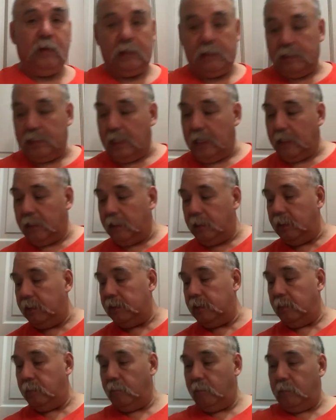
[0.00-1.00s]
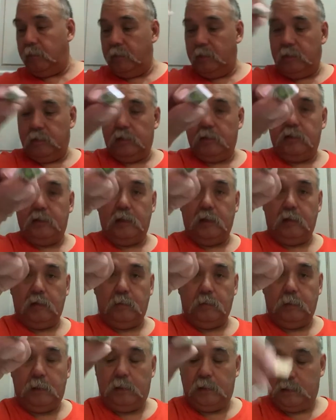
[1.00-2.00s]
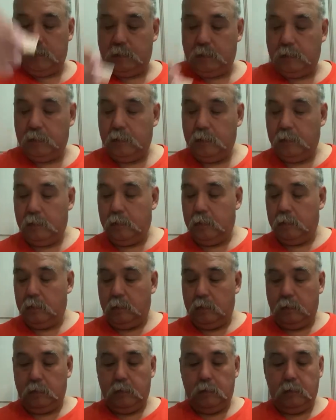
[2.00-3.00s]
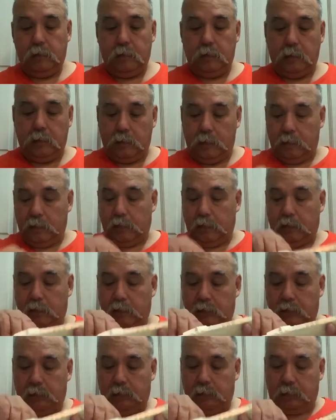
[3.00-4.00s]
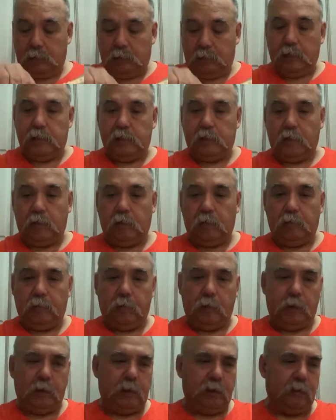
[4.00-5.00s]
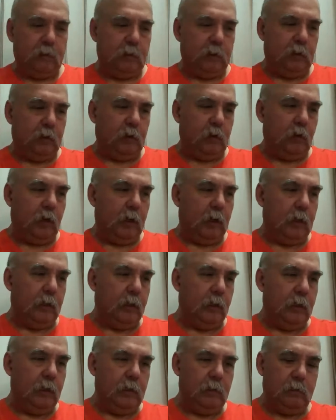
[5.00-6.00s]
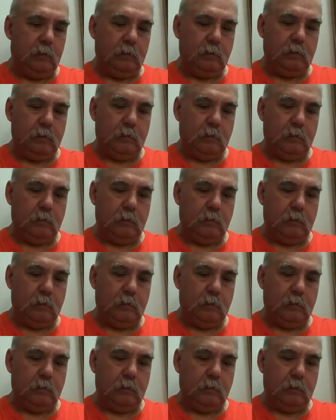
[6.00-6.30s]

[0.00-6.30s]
exactly as they were. There's a stickered piece. And it's installed relatively correctly.